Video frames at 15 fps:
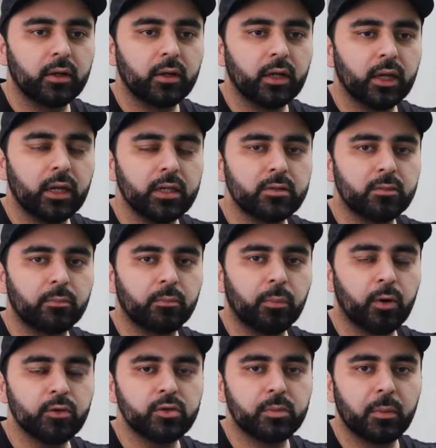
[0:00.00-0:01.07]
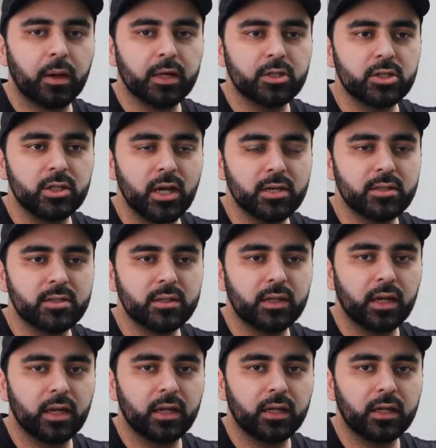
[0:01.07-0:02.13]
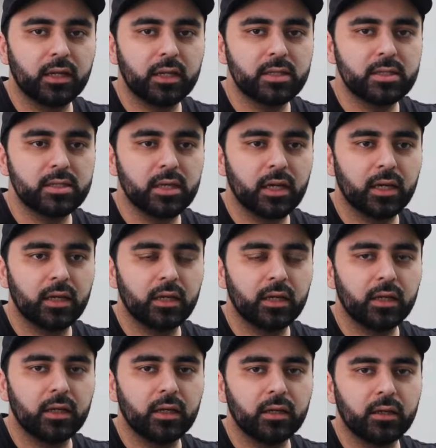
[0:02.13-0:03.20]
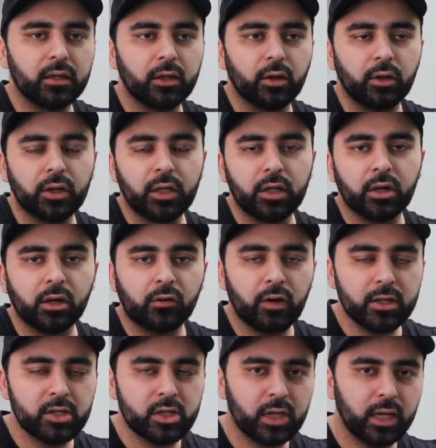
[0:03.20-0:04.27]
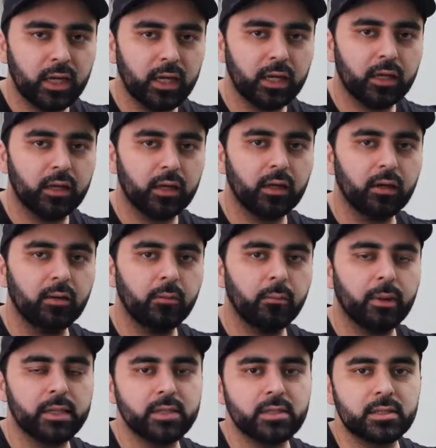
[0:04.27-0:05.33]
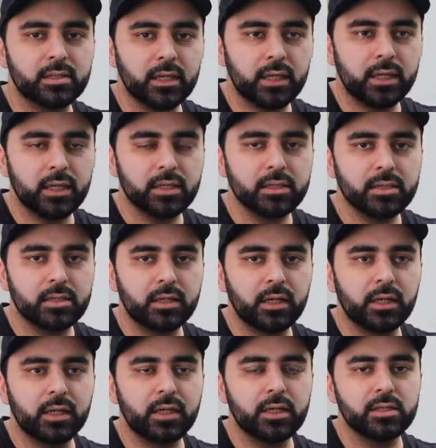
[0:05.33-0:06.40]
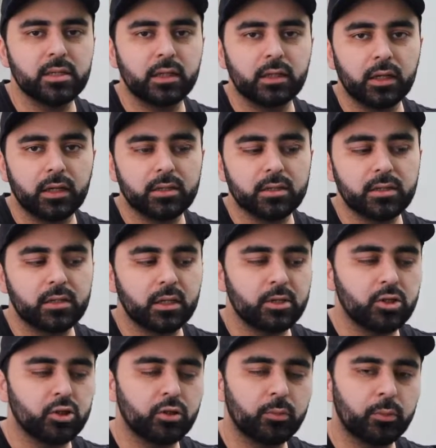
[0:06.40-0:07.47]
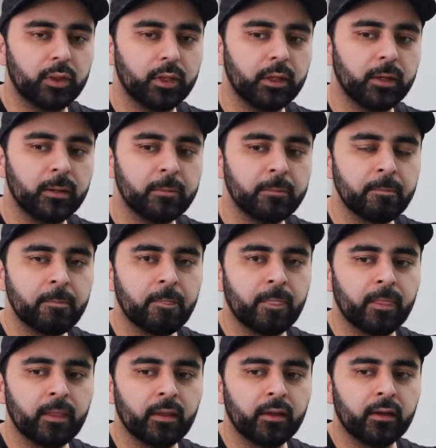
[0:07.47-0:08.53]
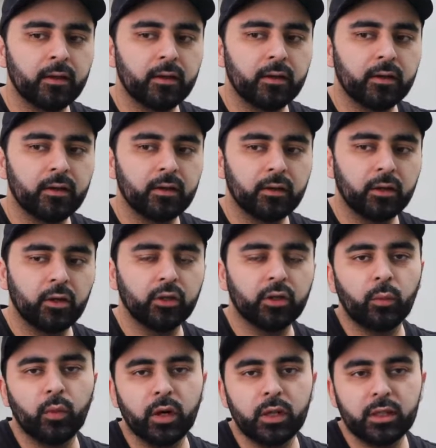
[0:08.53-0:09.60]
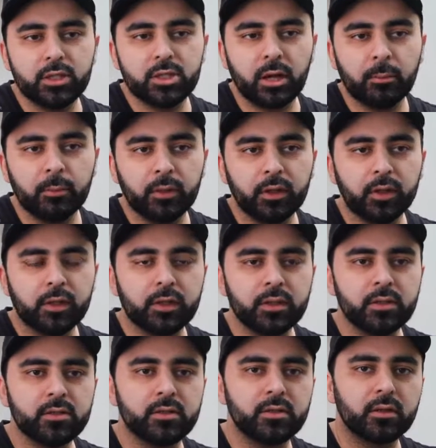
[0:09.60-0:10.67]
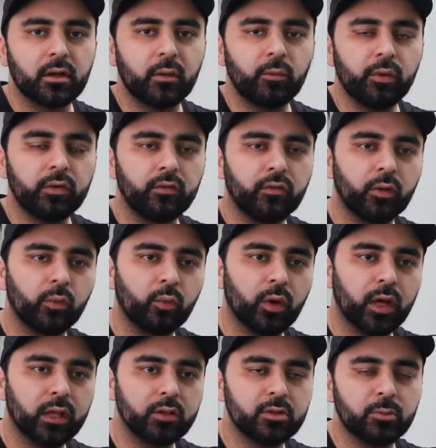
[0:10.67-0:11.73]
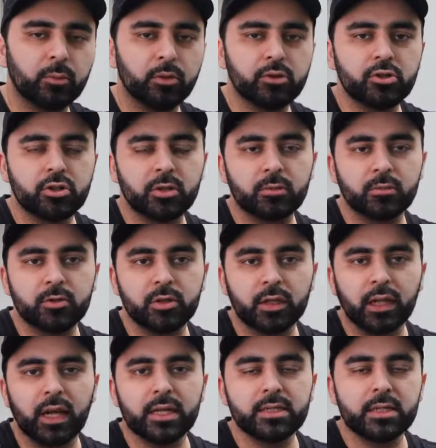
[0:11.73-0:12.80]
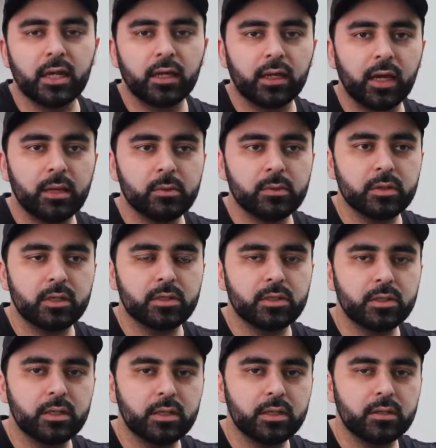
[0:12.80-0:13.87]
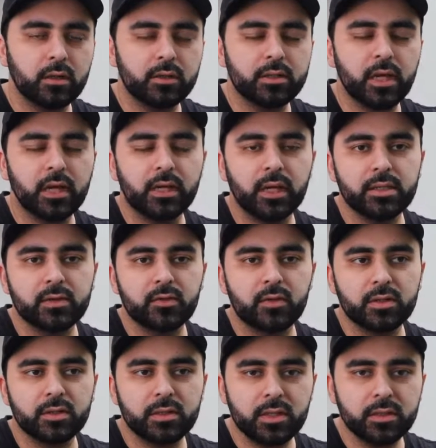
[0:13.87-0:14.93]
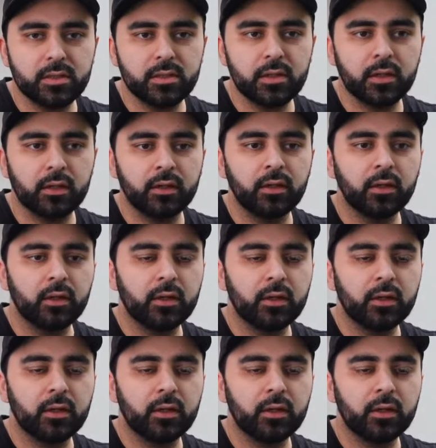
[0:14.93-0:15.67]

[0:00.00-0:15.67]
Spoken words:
in his post-match yesterday, did say, he congratulated Man City yesterday, and he said, yes, they should be, they're worthy champions, and we've done well to push them to the last 10 games of the season, 10 days of the season.